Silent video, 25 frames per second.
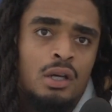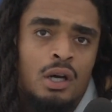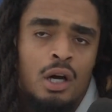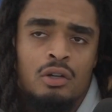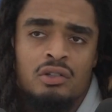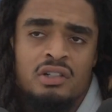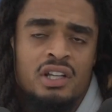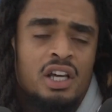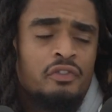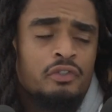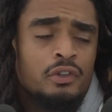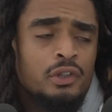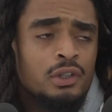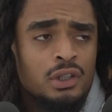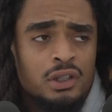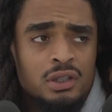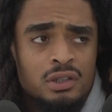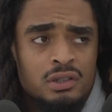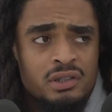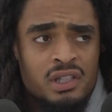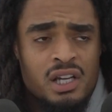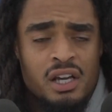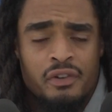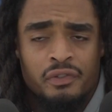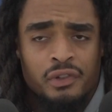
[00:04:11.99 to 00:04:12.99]
Oh, definitely,
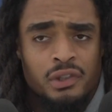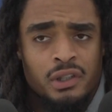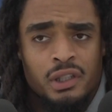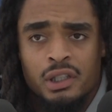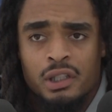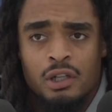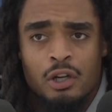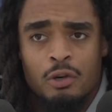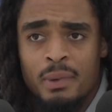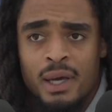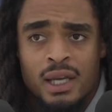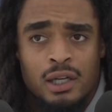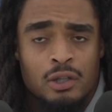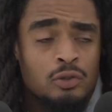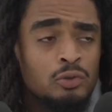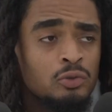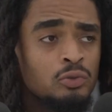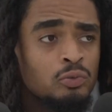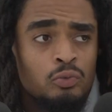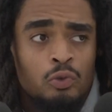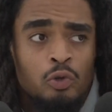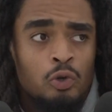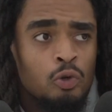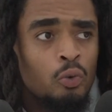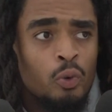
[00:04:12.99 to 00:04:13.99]
definitely. It don't matter
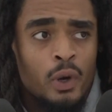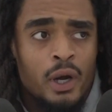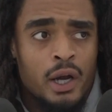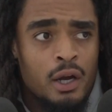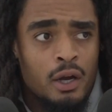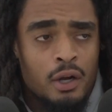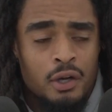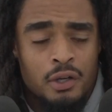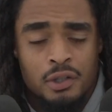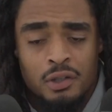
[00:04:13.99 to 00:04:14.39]
who where,